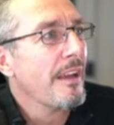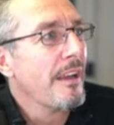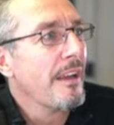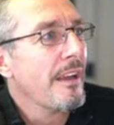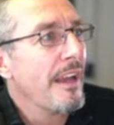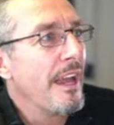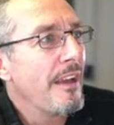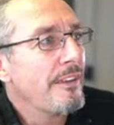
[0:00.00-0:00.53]

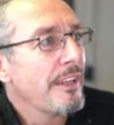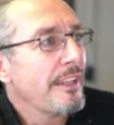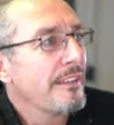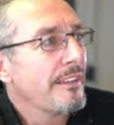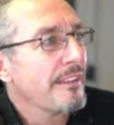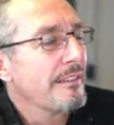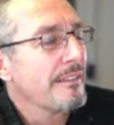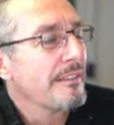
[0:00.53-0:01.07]

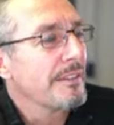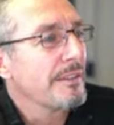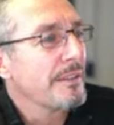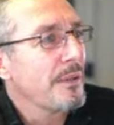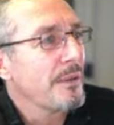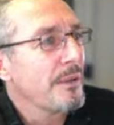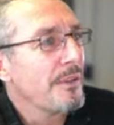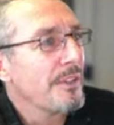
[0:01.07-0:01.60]
having, you
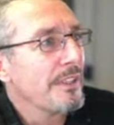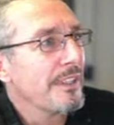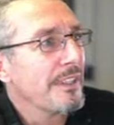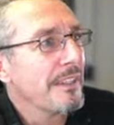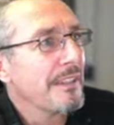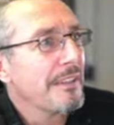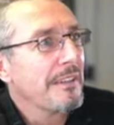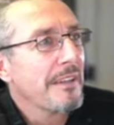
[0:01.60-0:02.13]
know,
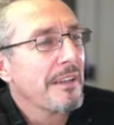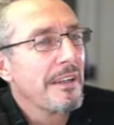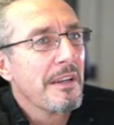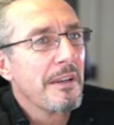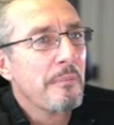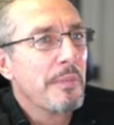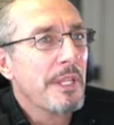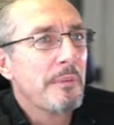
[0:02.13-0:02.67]
the
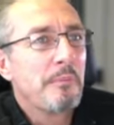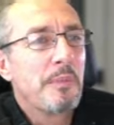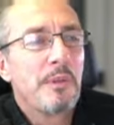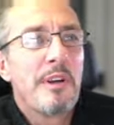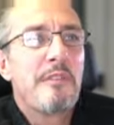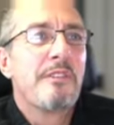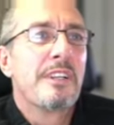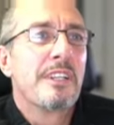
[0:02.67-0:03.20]
being
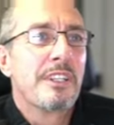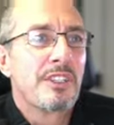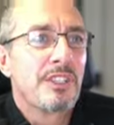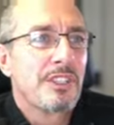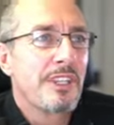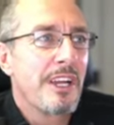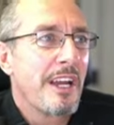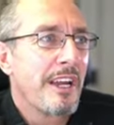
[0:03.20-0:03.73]

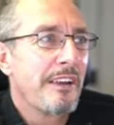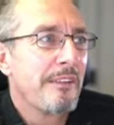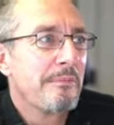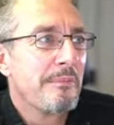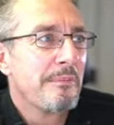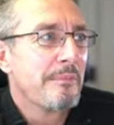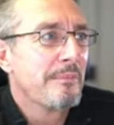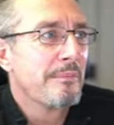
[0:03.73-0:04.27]
privileged,
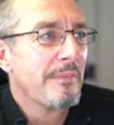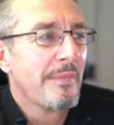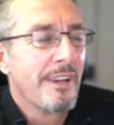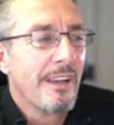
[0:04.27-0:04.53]
I'm